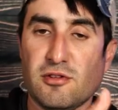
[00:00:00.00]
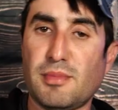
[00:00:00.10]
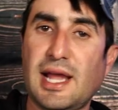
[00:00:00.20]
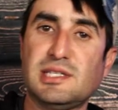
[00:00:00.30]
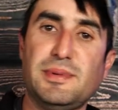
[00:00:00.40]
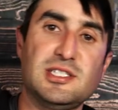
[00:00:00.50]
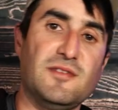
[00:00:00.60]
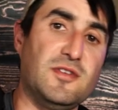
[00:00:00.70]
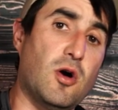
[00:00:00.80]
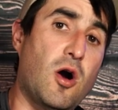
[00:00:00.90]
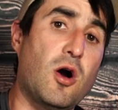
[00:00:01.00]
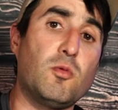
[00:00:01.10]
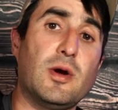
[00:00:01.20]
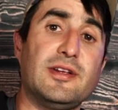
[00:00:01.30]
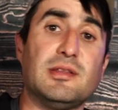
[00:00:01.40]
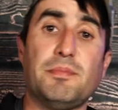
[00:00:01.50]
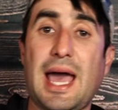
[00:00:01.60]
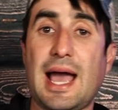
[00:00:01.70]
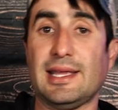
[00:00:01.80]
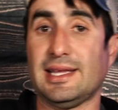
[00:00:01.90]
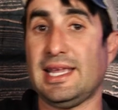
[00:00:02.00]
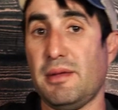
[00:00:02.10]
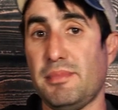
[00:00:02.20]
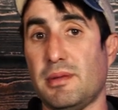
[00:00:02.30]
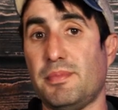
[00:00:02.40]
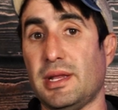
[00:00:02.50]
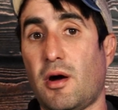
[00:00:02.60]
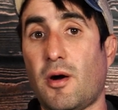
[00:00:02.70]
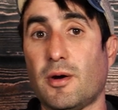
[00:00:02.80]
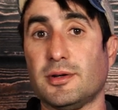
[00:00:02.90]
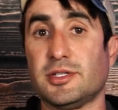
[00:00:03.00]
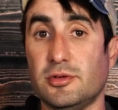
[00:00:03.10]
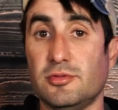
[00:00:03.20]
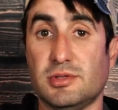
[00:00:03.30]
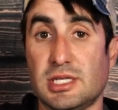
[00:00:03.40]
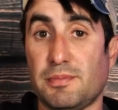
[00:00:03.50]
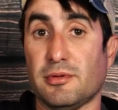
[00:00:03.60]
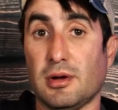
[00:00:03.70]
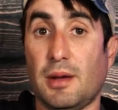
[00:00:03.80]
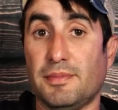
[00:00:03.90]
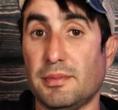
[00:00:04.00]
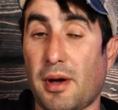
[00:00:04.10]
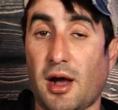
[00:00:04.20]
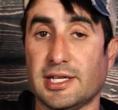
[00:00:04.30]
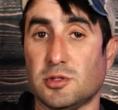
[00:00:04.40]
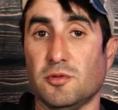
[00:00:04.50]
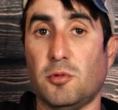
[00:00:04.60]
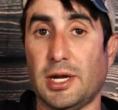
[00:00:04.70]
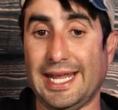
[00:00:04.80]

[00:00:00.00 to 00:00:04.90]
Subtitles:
From my experience, if you are wearing the pack, it can be a bit hard to zipper up the pockets with one